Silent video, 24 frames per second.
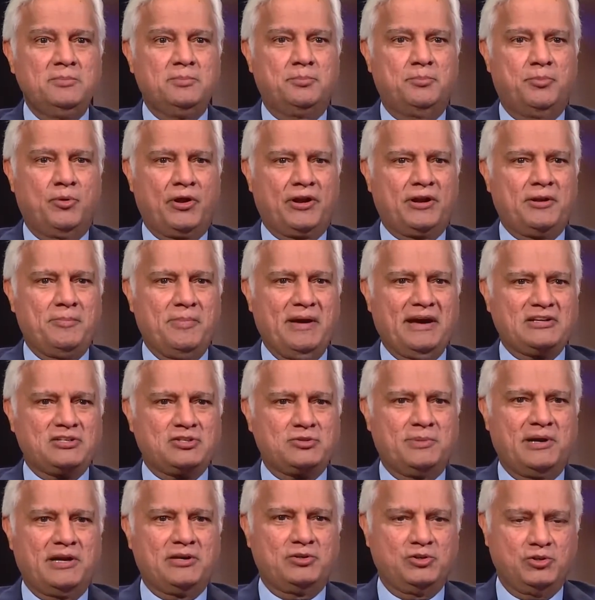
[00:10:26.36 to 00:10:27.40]
brought it back
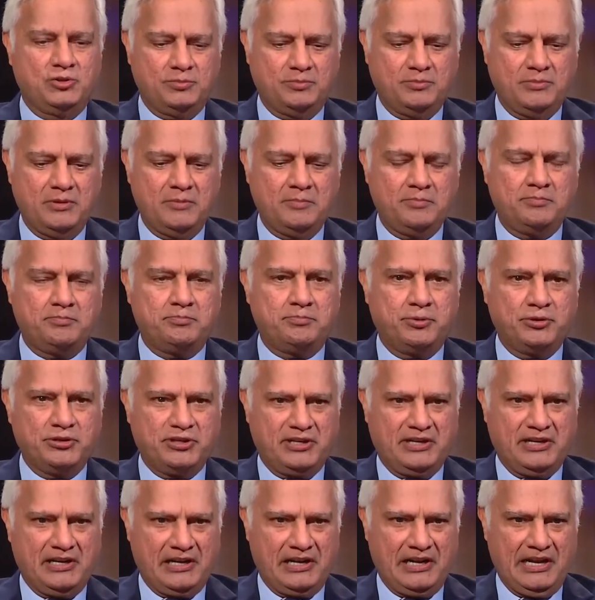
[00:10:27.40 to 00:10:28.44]
to my home, put it
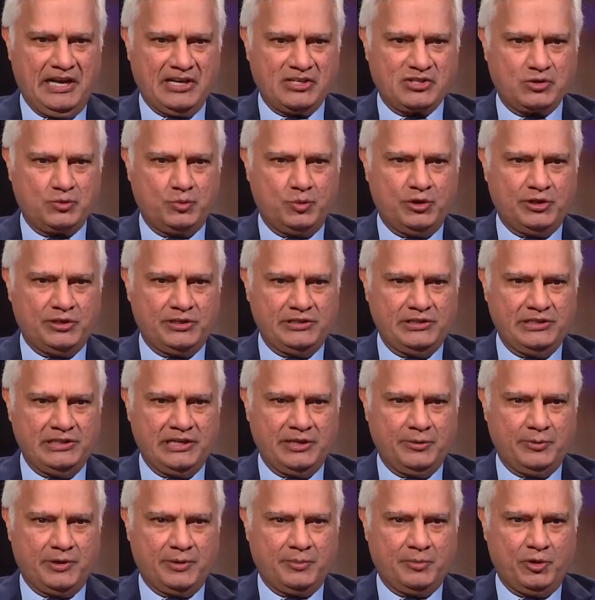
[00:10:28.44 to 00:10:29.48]
in a glass of water
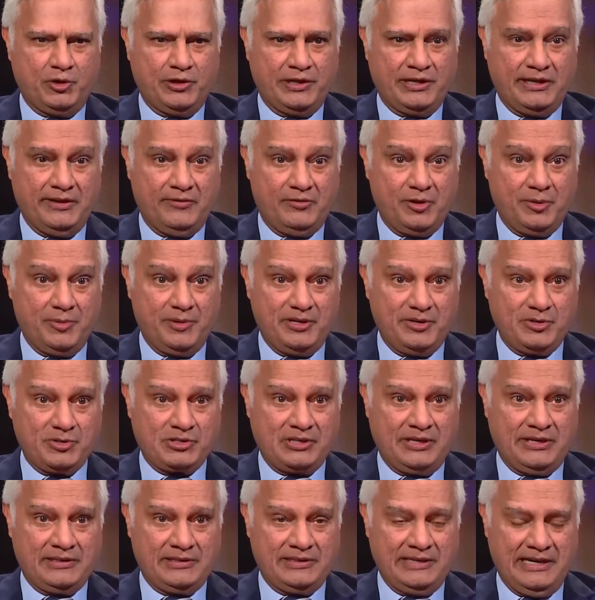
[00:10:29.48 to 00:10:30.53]
early one morning. Everybody was
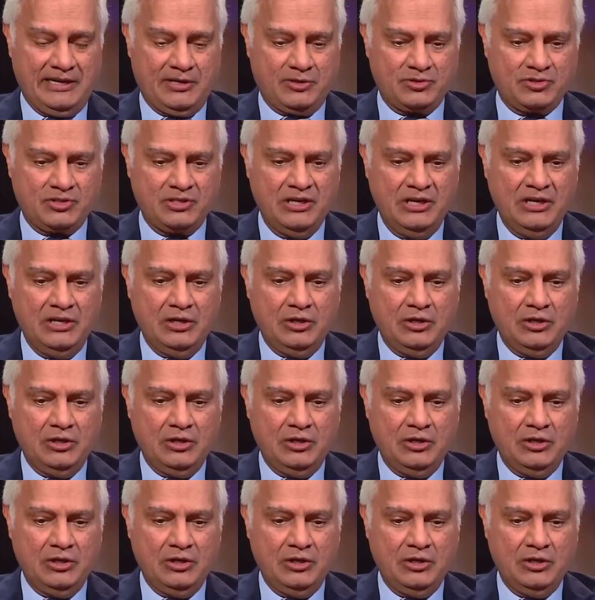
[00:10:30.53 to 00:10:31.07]
out of the house.